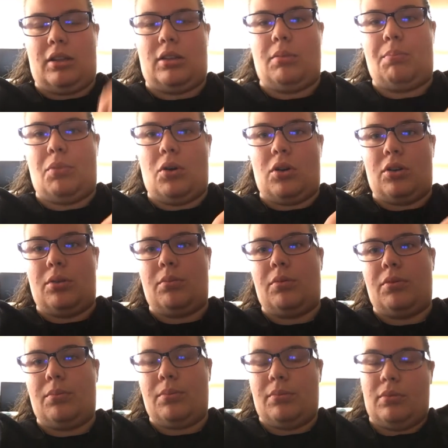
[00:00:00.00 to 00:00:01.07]
at the
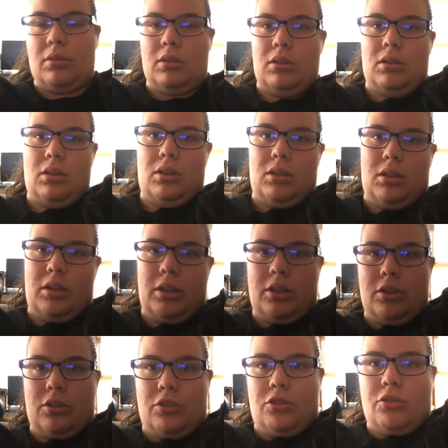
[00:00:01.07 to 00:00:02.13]
bottom in
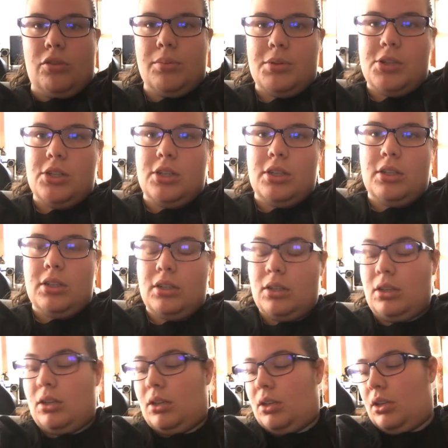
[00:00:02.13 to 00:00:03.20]
the description.
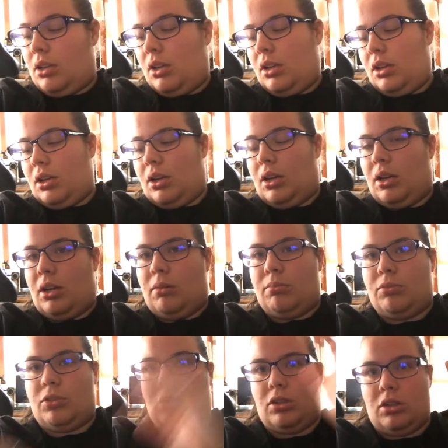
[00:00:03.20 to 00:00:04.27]

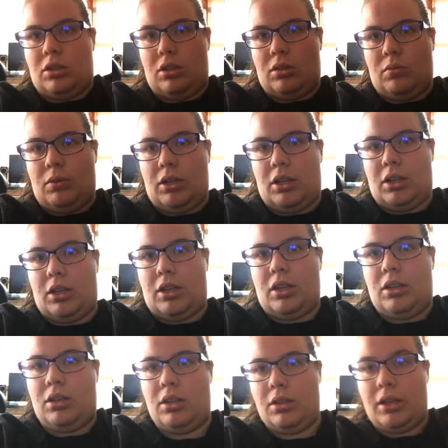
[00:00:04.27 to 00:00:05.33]
Um, so we're going to
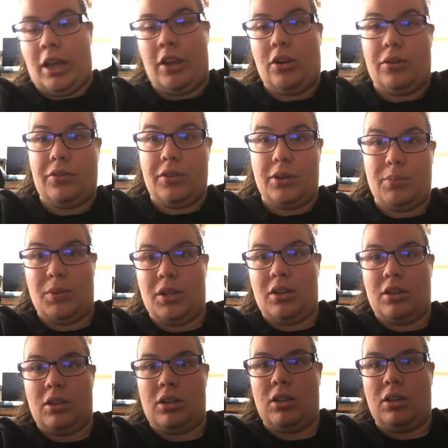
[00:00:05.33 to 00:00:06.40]
head off in a
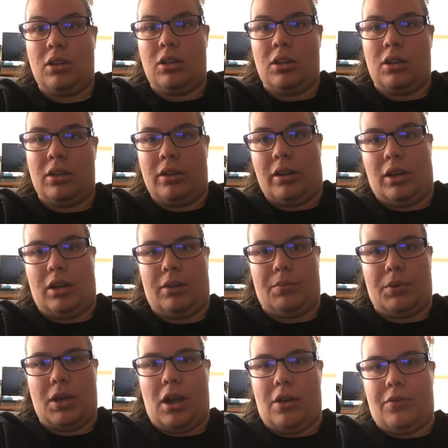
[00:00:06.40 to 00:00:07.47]
minute. Uh,
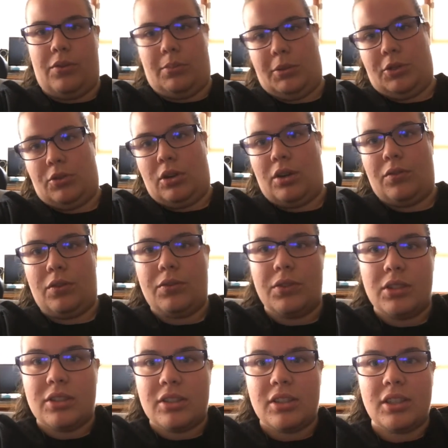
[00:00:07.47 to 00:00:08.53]
can't film and drive,
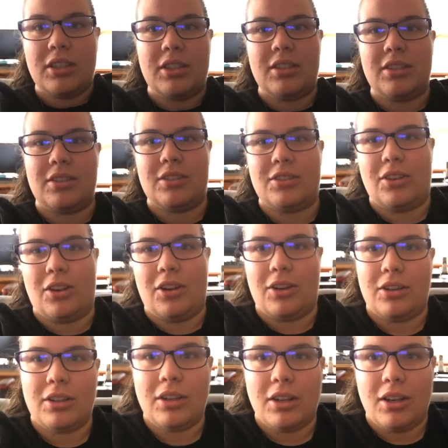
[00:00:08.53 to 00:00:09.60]
obviously.
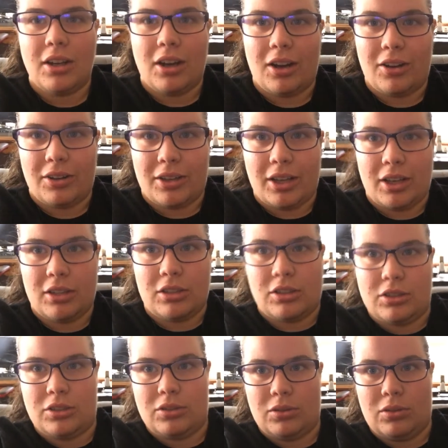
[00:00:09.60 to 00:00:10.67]
So I'll
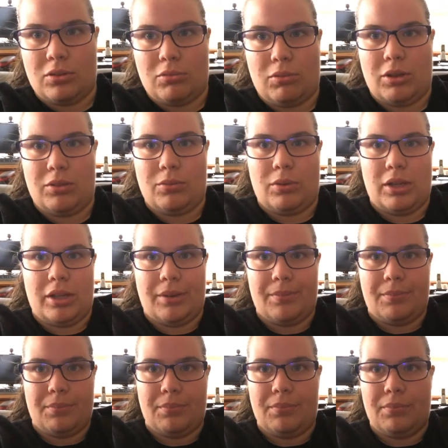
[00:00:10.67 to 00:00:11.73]
catch you all when we're...
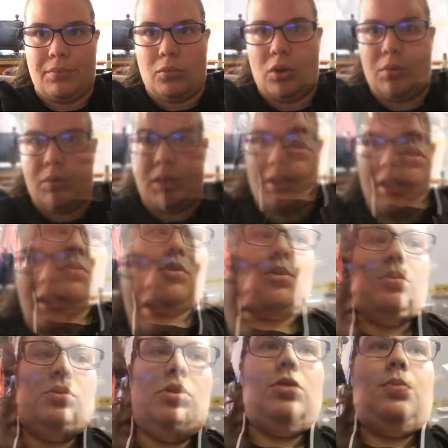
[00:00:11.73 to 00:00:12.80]
Off. Now we're in
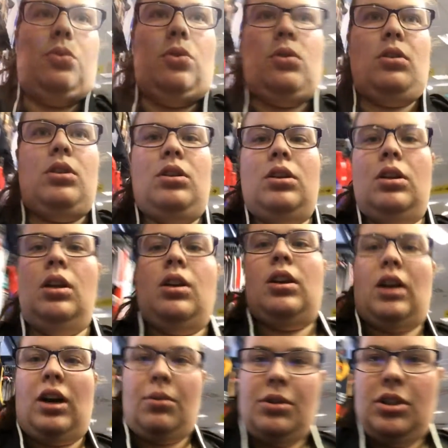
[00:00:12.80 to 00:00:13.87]
Rebel Sport. Uh,